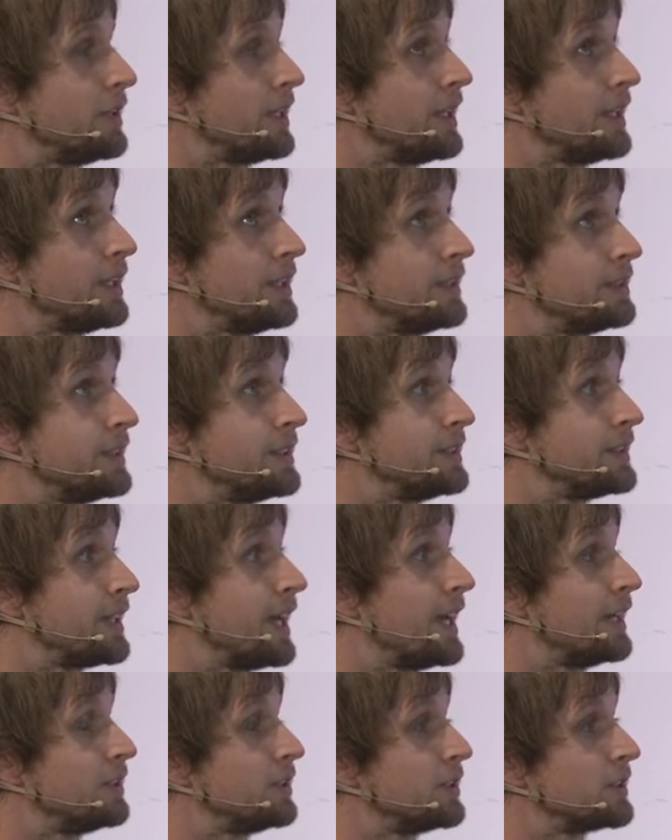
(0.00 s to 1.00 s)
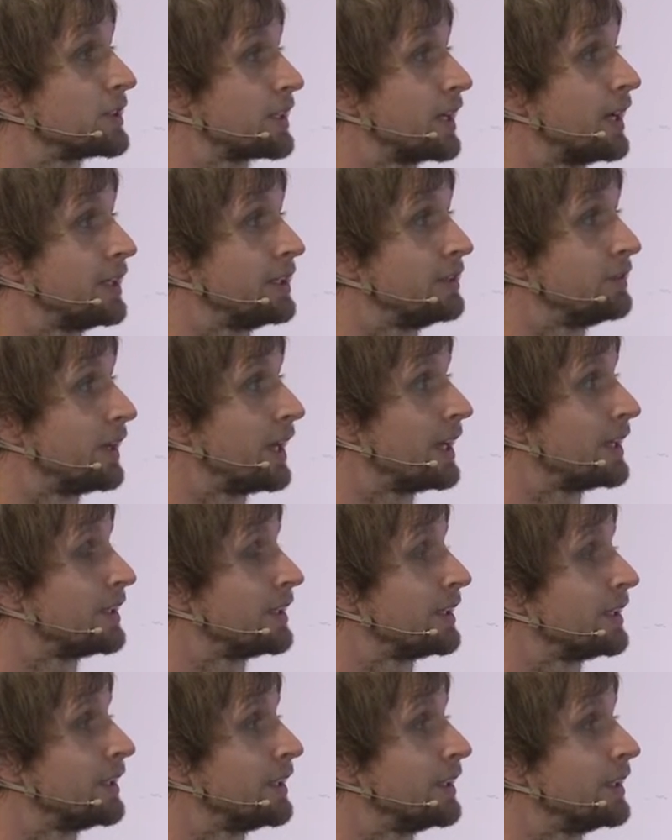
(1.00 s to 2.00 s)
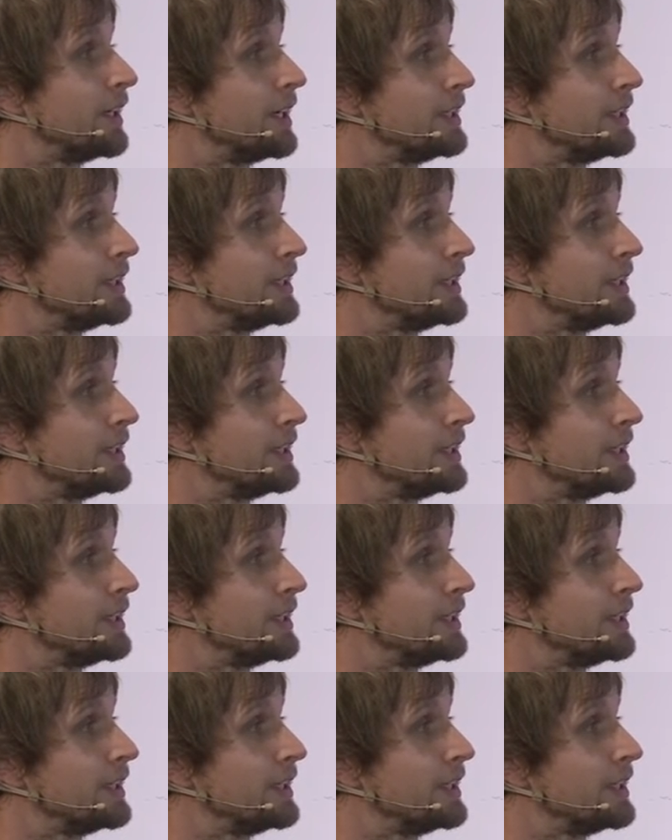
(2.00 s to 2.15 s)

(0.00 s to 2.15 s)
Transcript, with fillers: it is instead just kind of like a,